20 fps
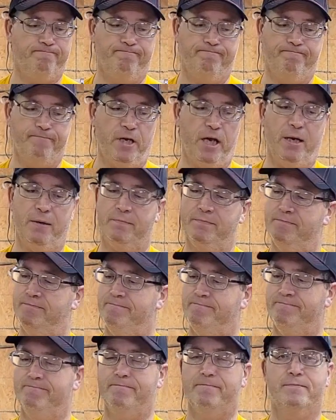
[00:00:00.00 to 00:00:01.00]
Yeah,
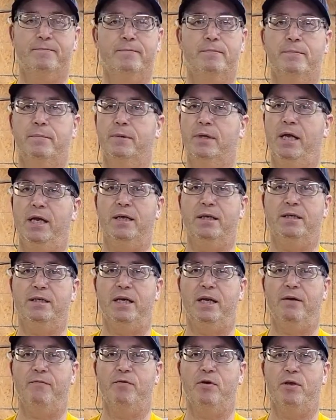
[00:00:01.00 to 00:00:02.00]
can't say
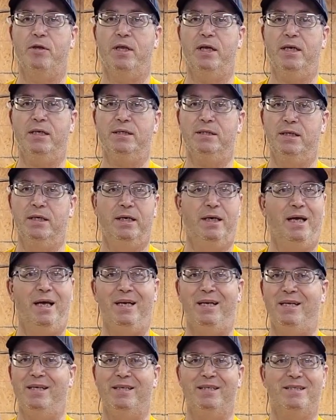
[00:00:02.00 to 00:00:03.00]
enough good things, and
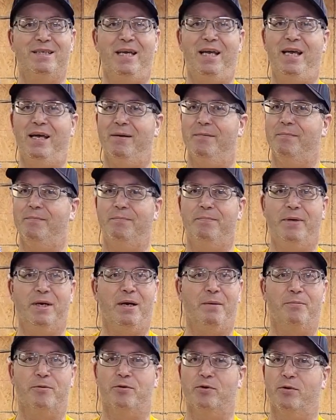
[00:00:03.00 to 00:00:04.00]
you just can't pick up
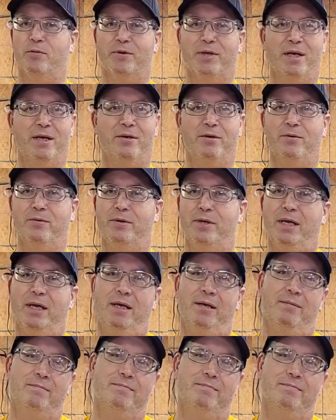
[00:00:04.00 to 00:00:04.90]
a drill without doing that.